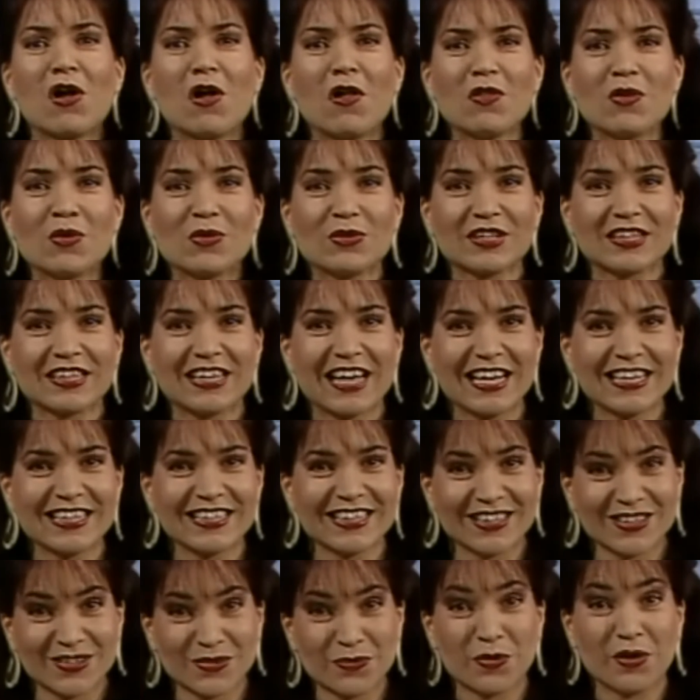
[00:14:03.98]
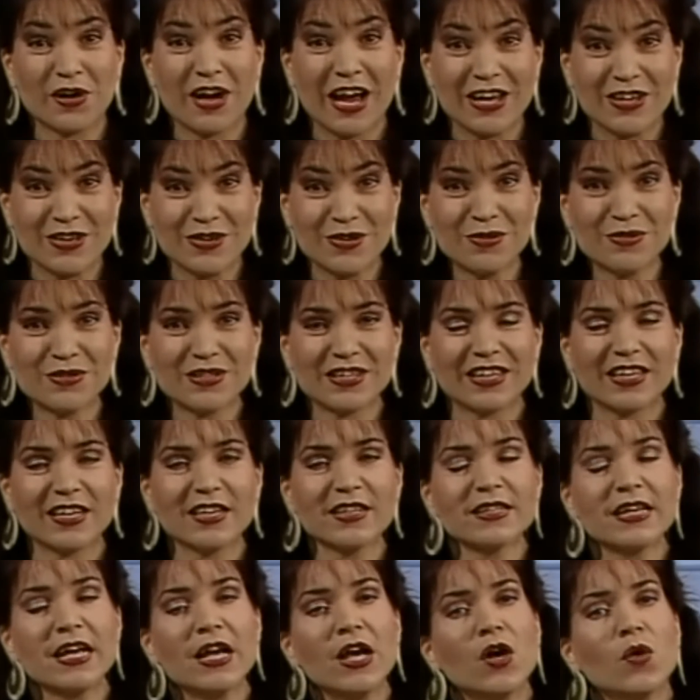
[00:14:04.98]
of all those lessons where I use
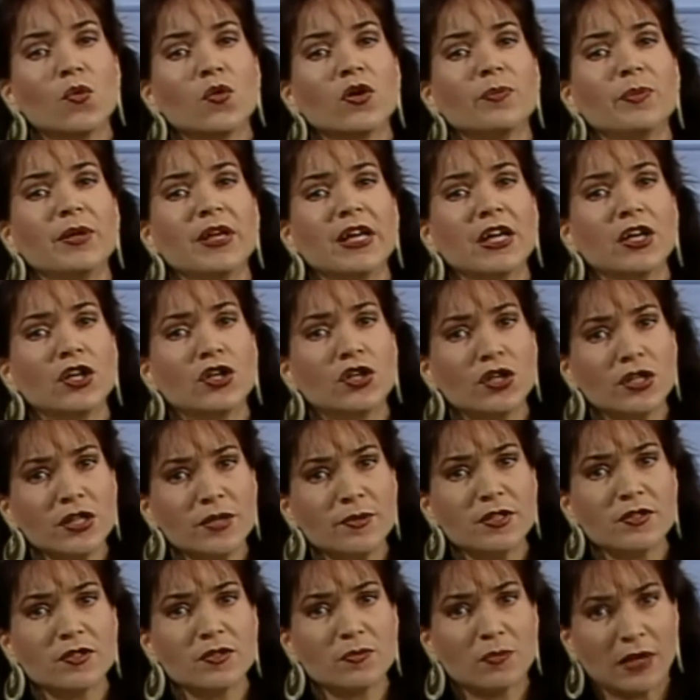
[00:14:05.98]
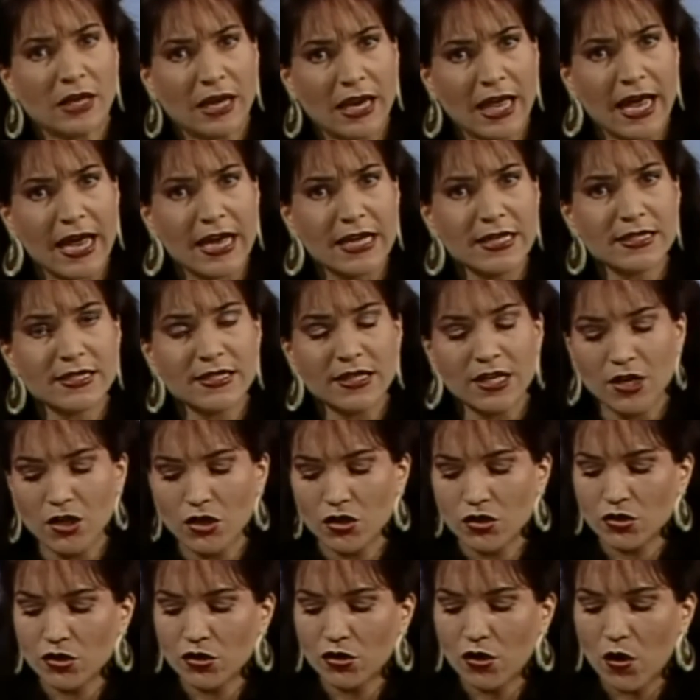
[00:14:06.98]
this, would be a good place
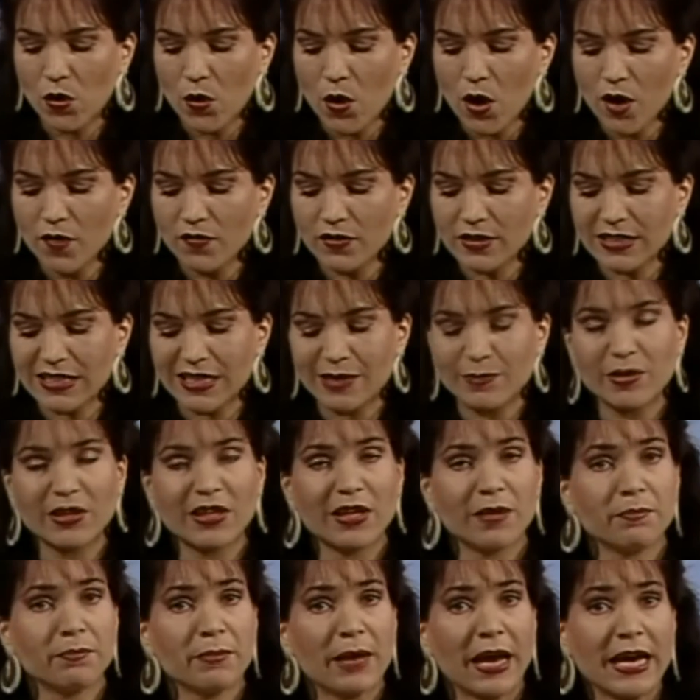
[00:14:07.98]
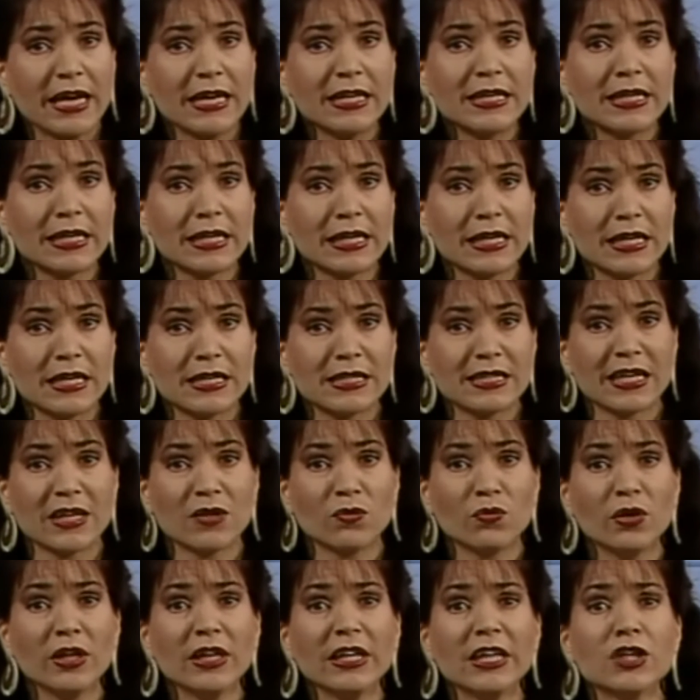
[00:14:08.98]
to go over some of the main keys
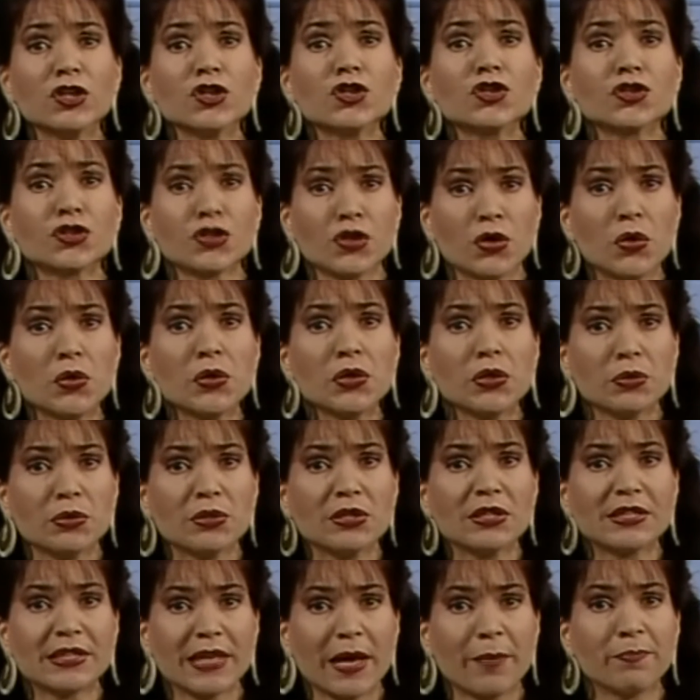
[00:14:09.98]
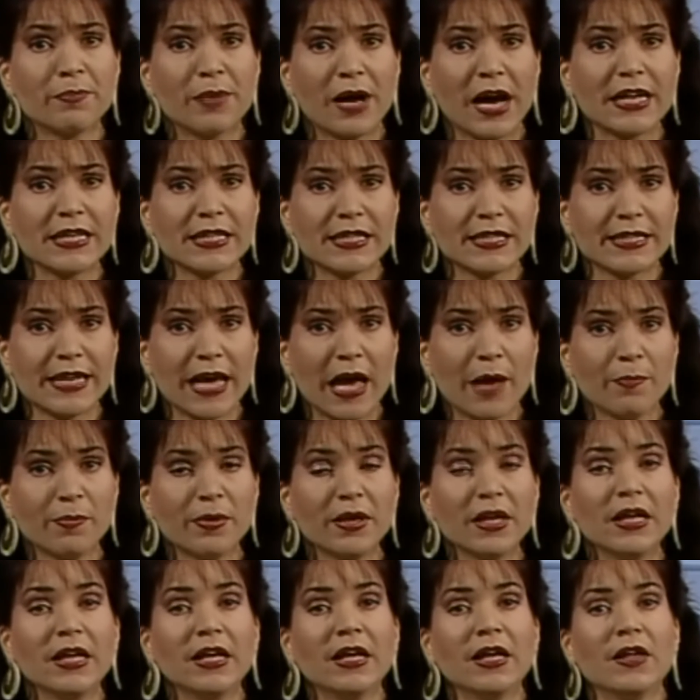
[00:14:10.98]
and really show you step by
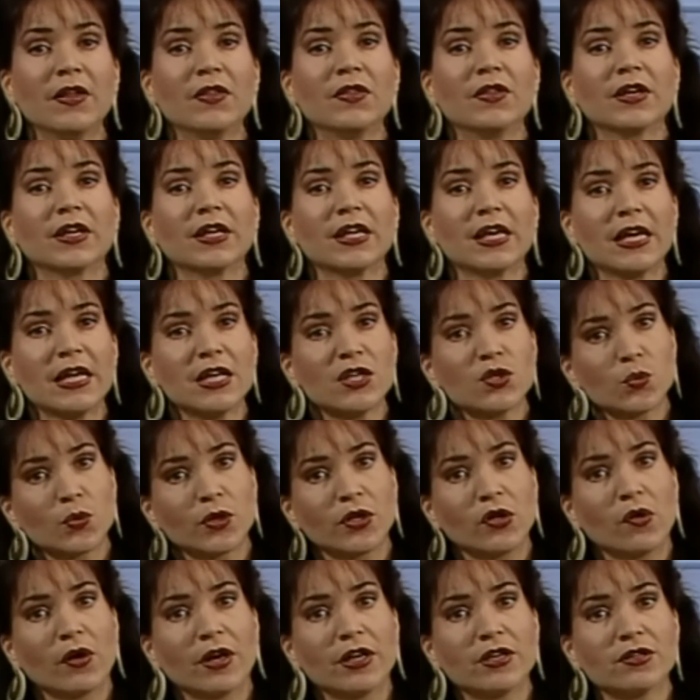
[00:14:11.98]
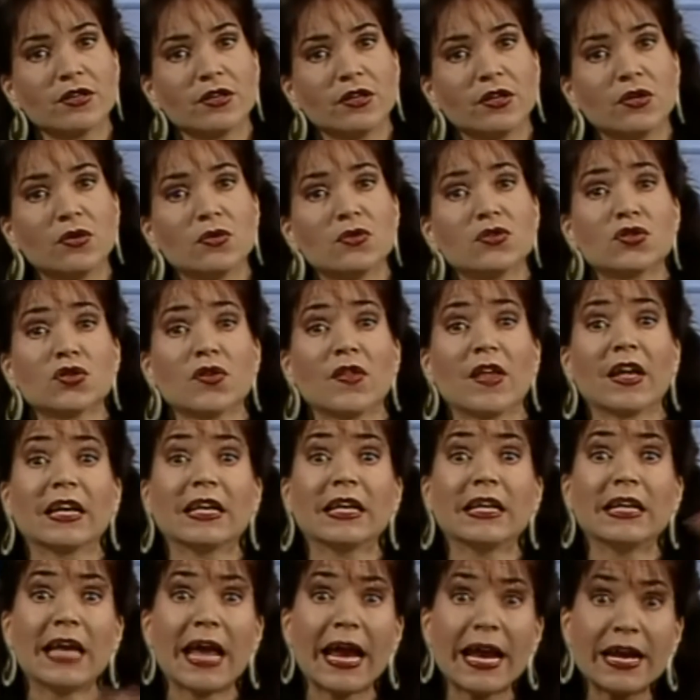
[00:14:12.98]
step the keys we're going to use, so
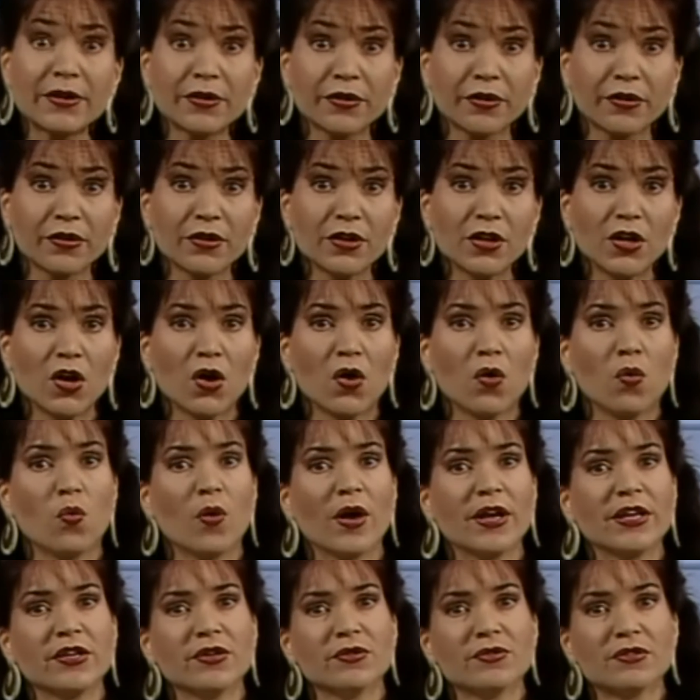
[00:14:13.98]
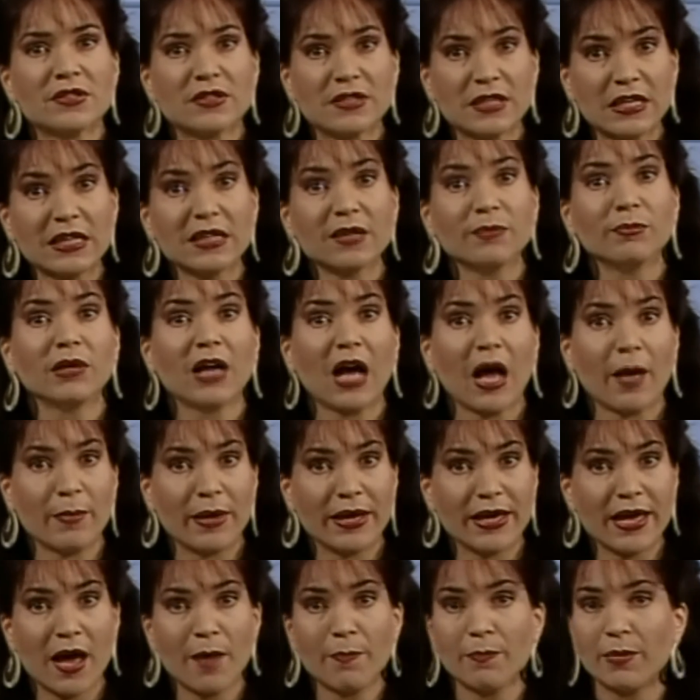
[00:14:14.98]
that later when you see them
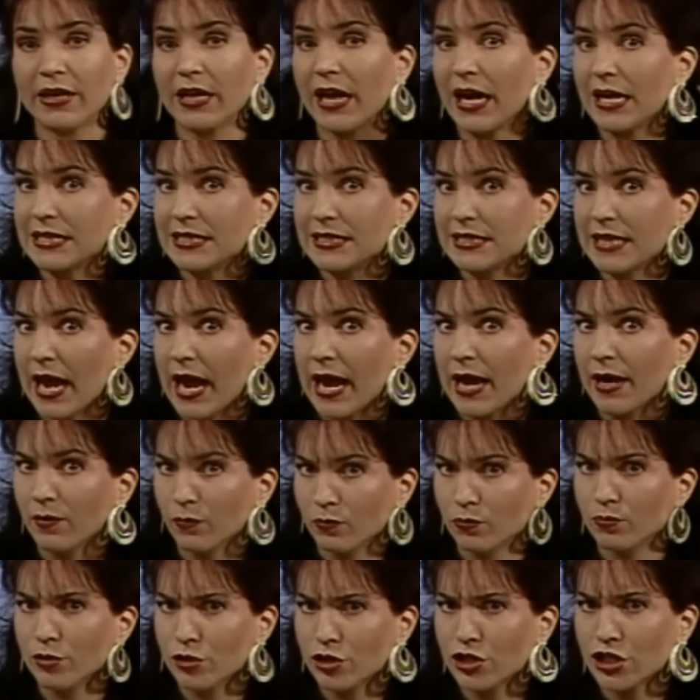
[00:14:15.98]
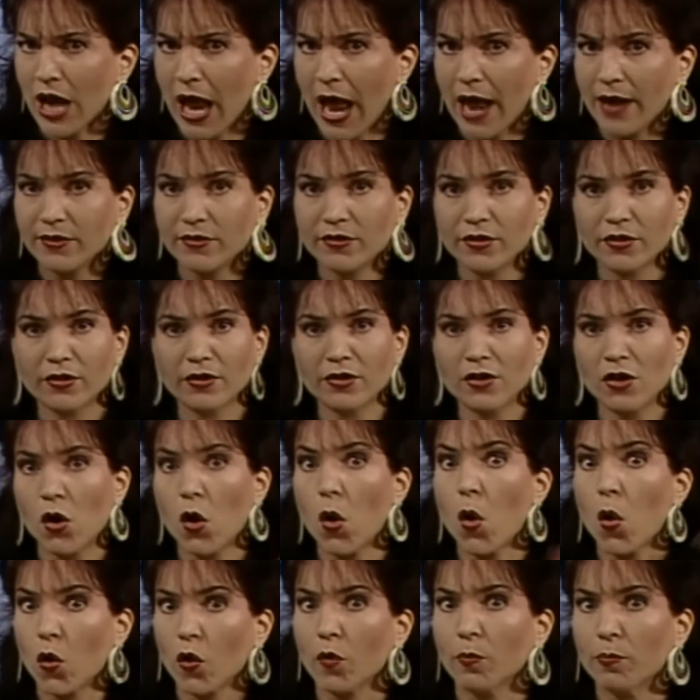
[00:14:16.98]
coming up and I say push enter
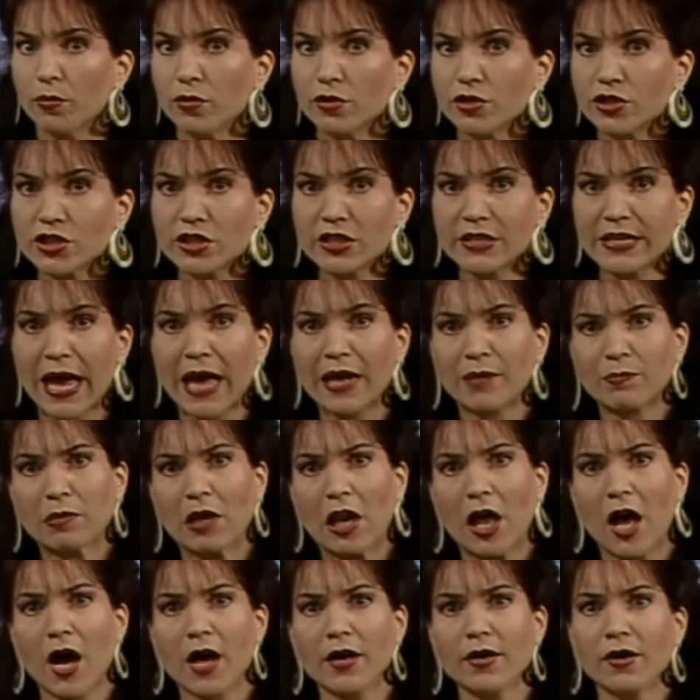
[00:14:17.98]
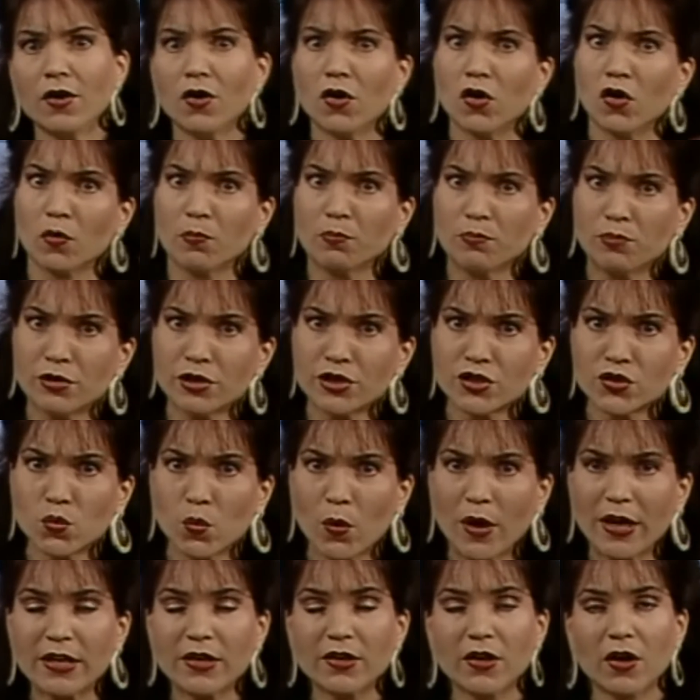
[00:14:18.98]
or push stat plot or
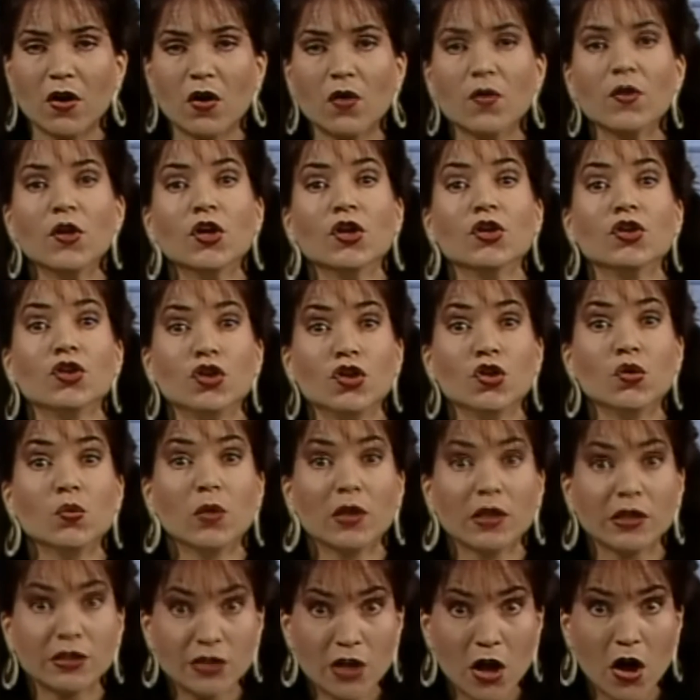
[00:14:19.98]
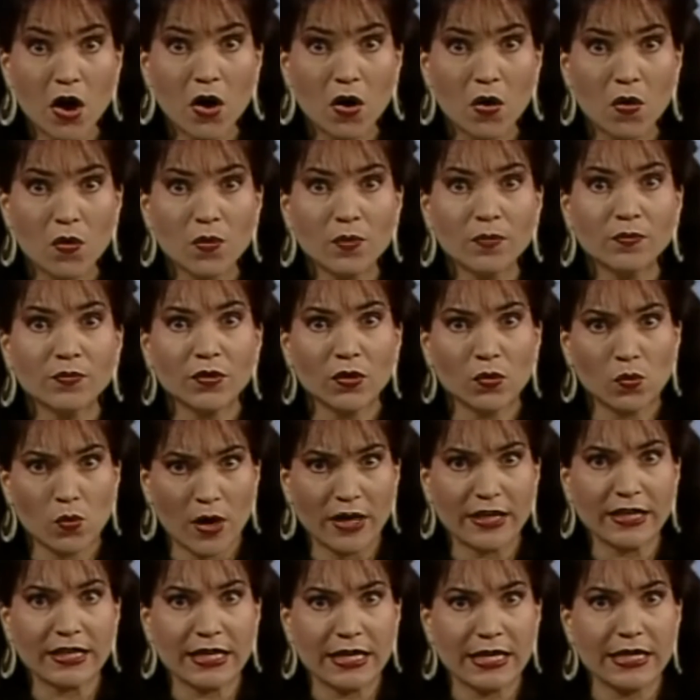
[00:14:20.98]
push window, you will know
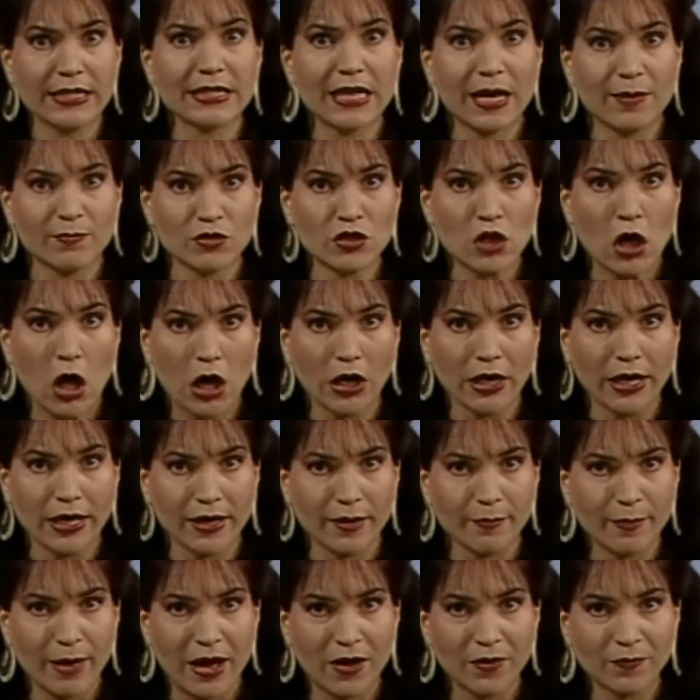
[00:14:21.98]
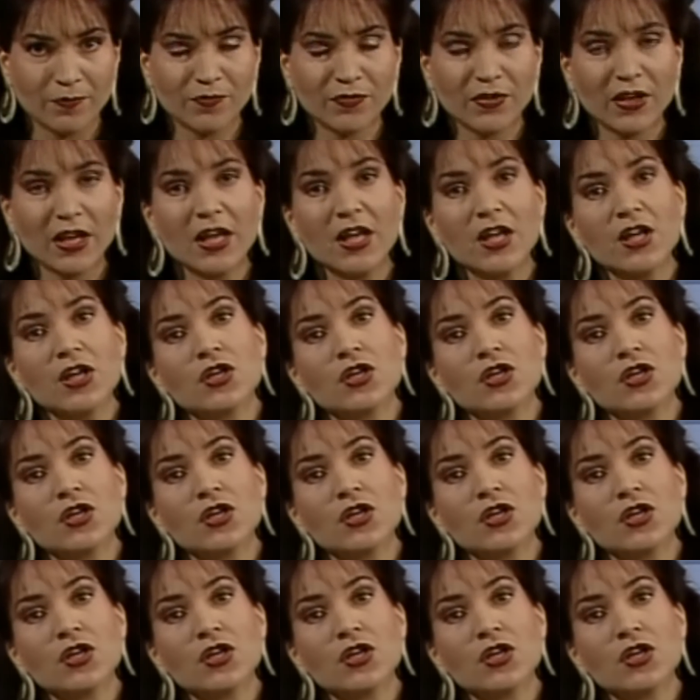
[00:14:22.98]
what keys I'm talking about.